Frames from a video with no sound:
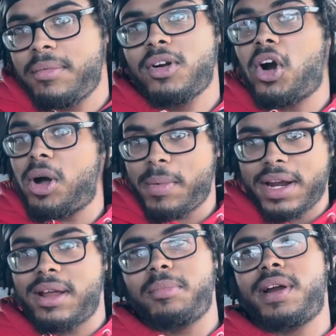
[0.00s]
Call my
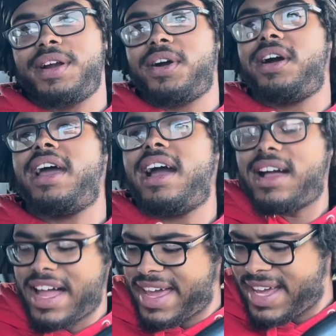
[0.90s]
number and all that.
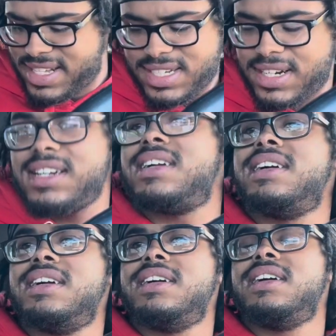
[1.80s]
I answer,
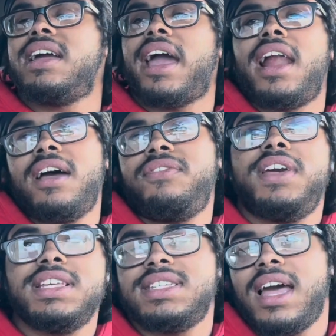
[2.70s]
and I
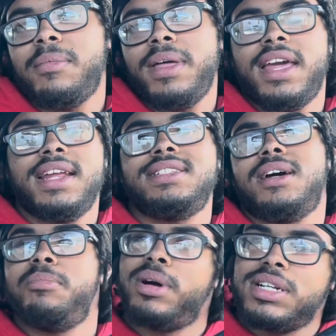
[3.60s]
FaceTime it, and it's
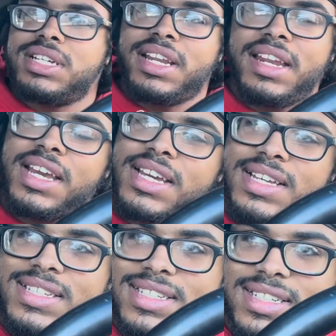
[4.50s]
a bunch of
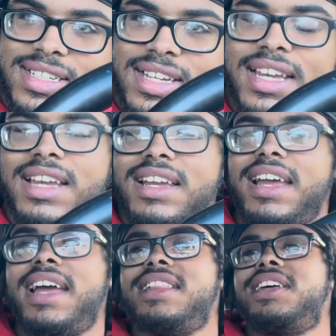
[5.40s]
niggas,
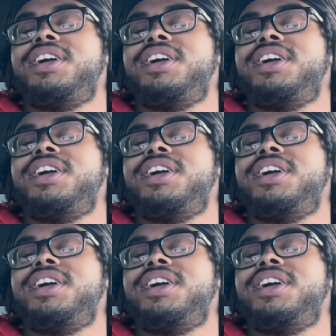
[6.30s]
and the